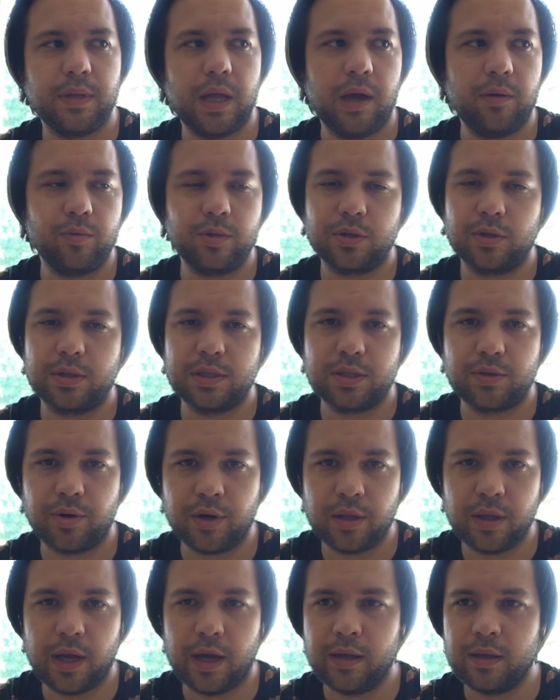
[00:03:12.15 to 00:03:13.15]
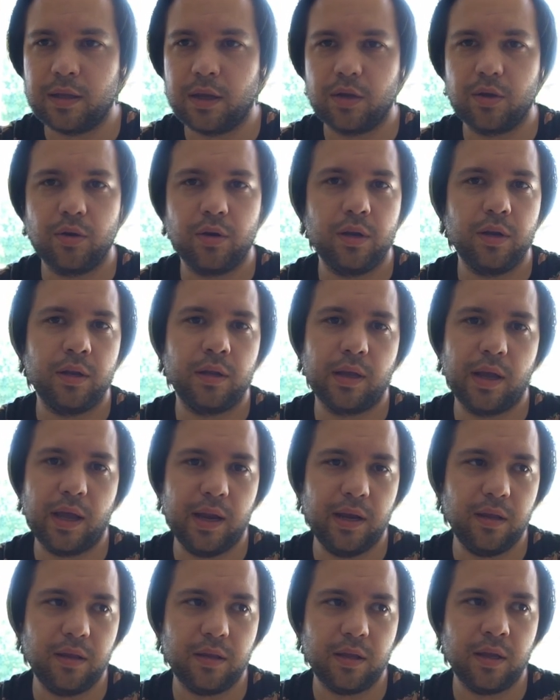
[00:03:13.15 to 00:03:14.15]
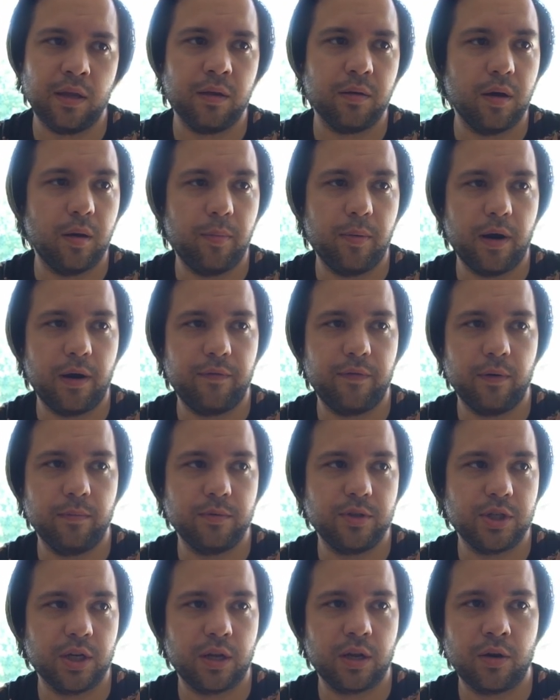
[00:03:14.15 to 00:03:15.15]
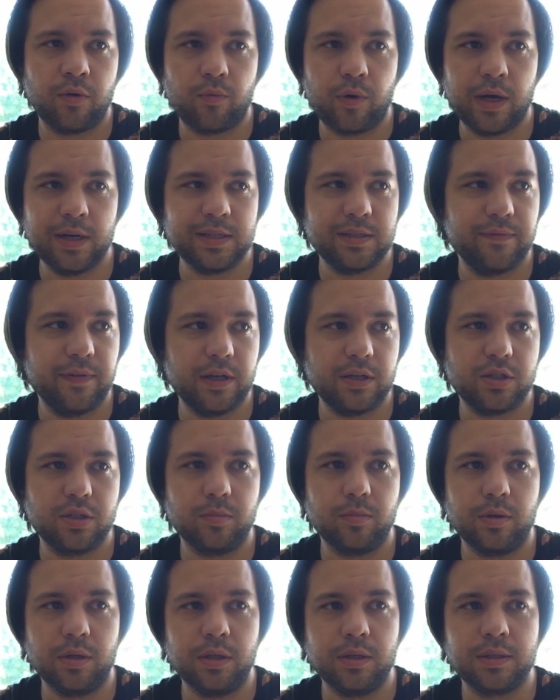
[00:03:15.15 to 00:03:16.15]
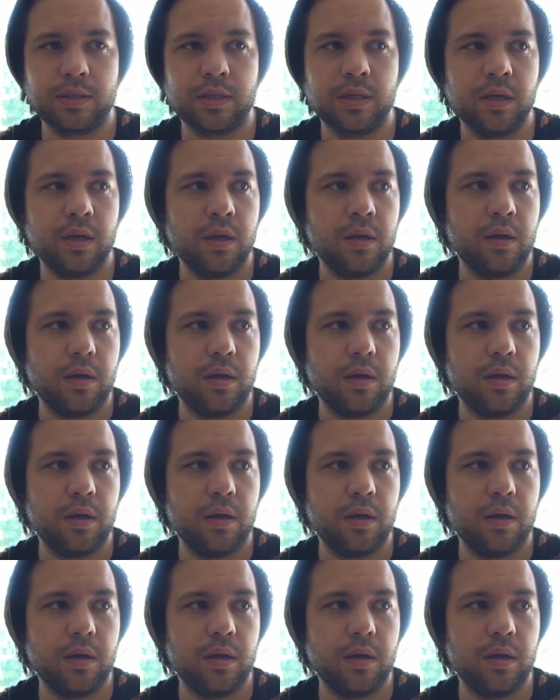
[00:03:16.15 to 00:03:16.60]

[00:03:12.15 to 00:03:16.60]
I was on a strict diet. I couldn't eat anything apart from chicken, rice, vegetables,